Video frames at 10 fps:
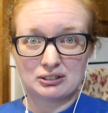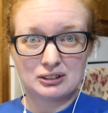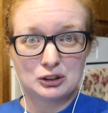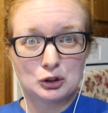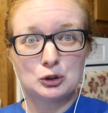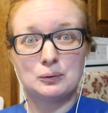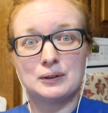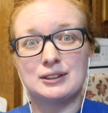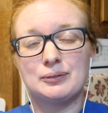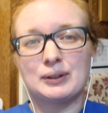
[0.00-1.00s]
It was
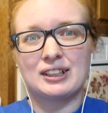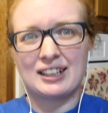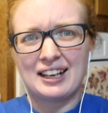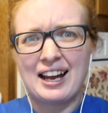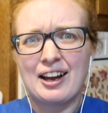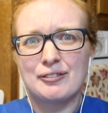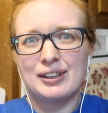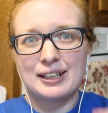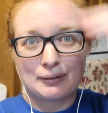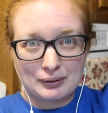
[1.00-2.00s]
super, super good. I
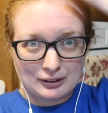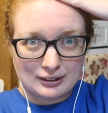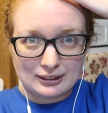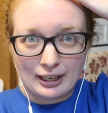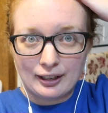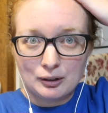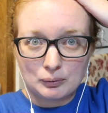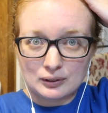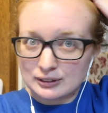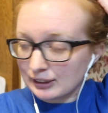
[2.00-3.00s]
feel like I'm looking
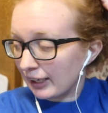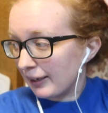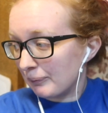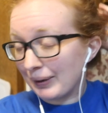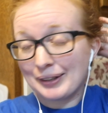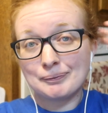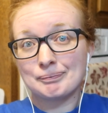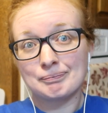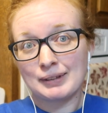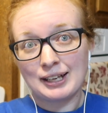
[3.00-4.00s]
terrible today, but
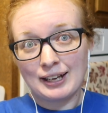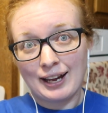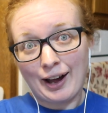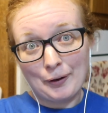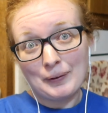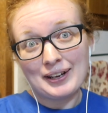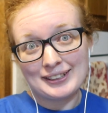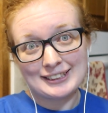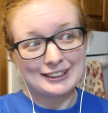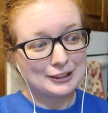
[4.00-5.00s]
oh
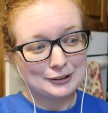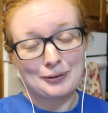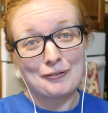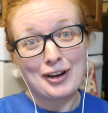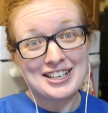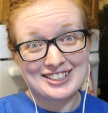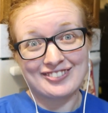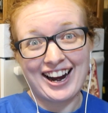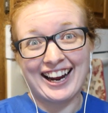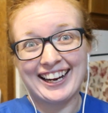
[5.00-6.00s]
well, this is just my
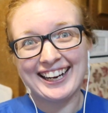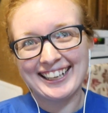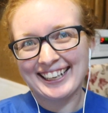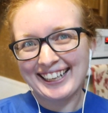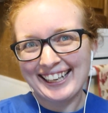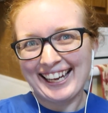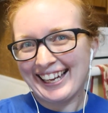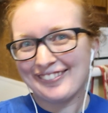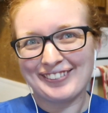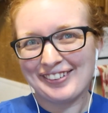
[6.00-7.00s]
face, right?
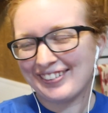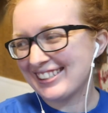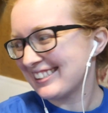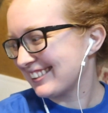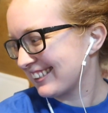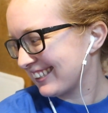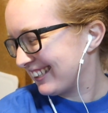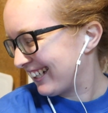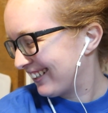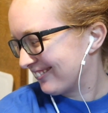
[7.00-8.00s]
If my face is
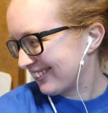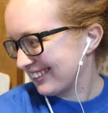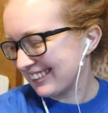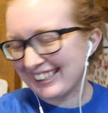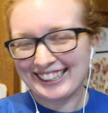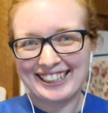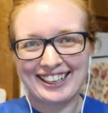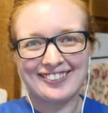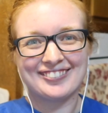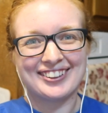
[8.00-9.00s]
looking terrible, it's looking
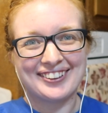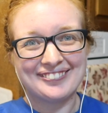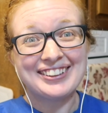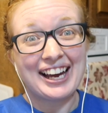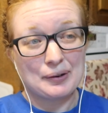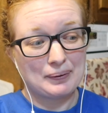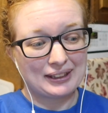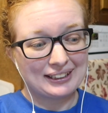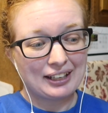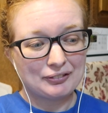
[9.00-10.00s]
terrible. Yeah,
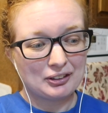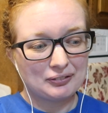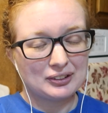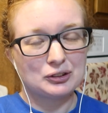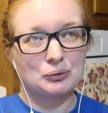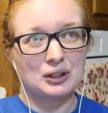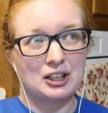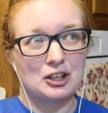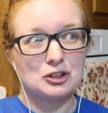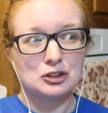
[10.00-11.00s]
but the leftovers
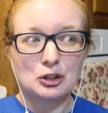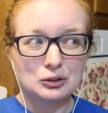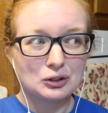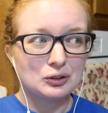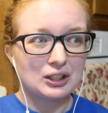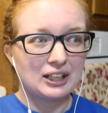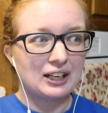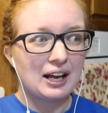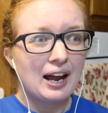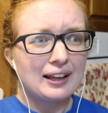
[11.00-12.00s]
were so, so
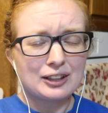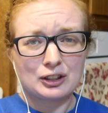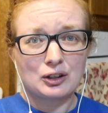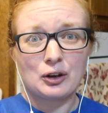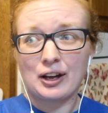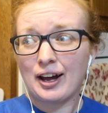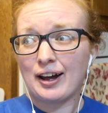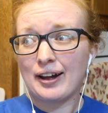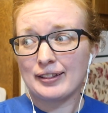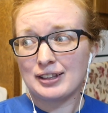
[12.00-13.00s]
good.
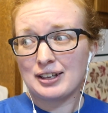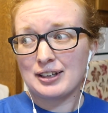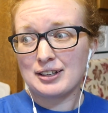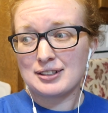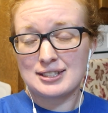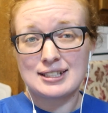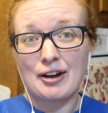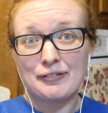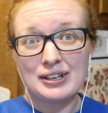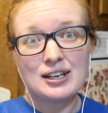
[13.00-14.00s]
The
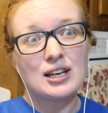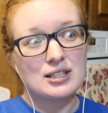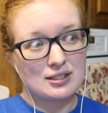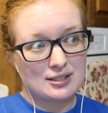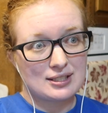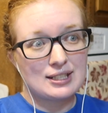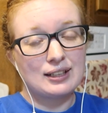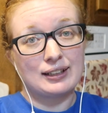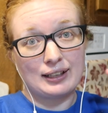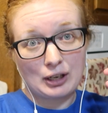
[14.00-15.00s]
stuffing is
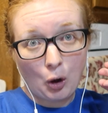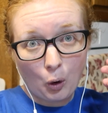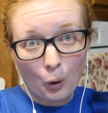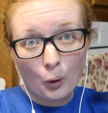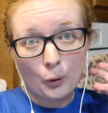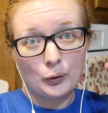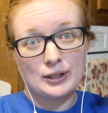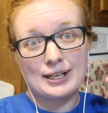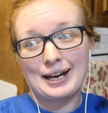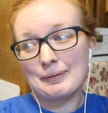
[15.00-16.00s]
still like
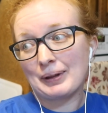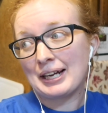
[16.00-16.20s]
holding up.